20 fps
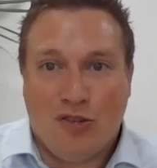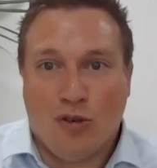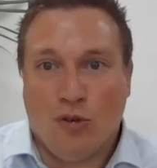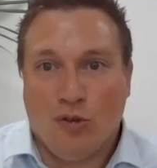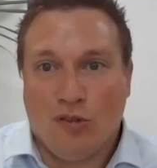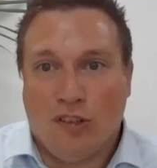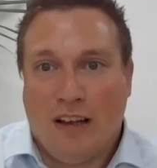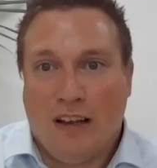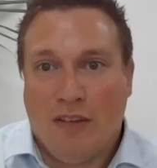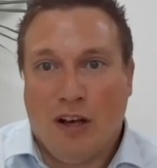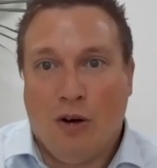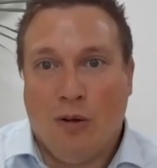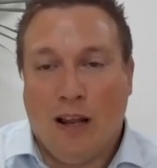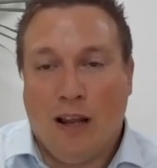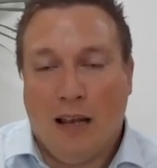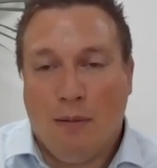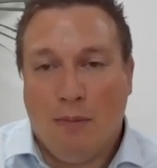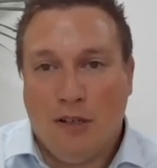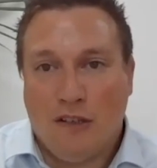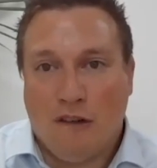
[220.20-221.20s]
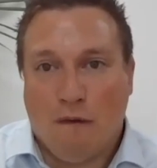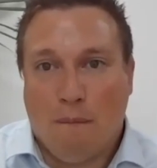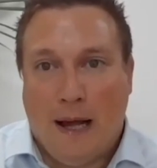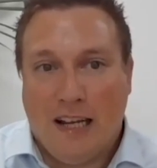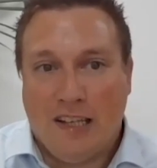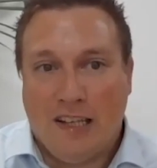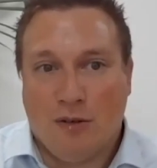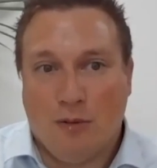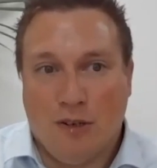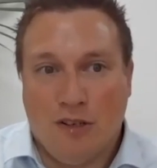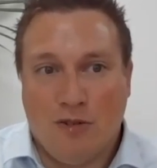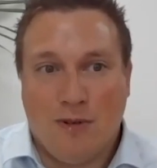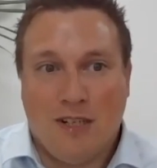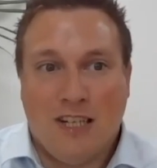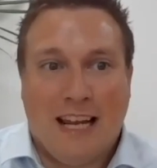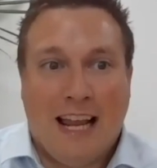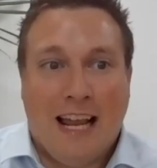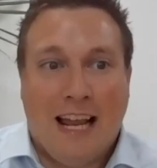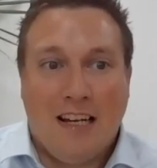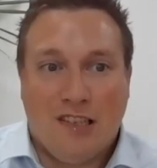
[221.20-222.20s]
draws out the whole element of password, which
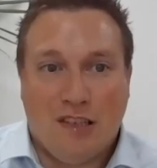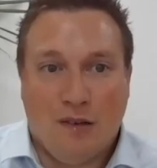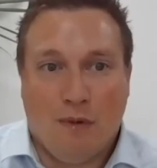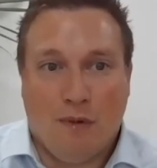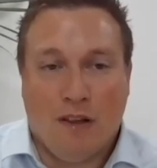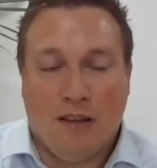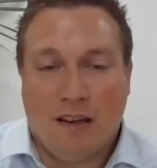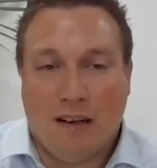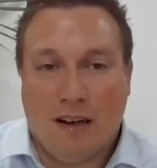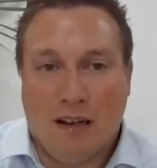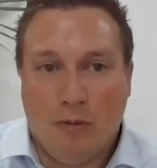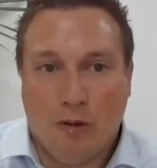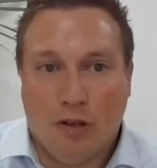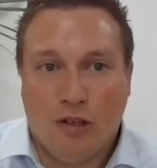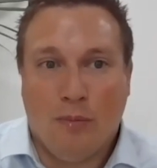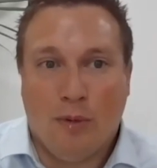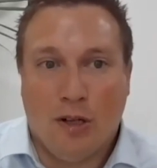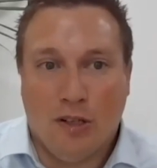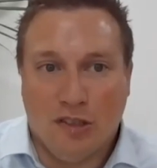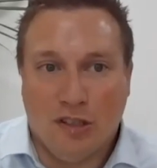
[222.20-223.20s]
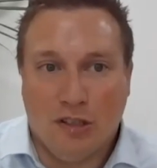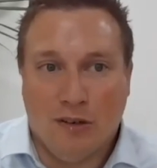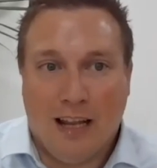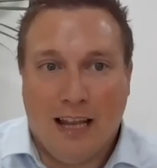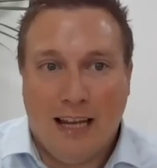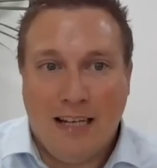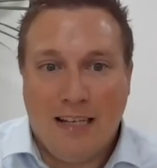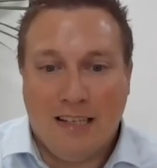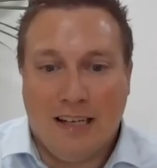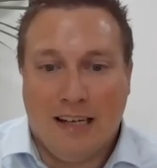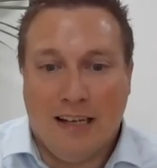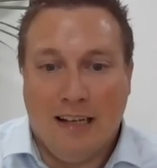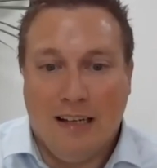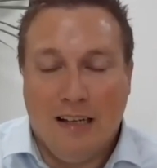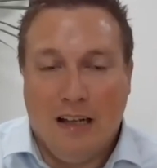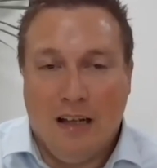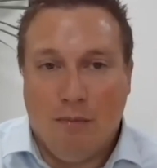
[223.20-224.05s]
again is something that I will come on to later.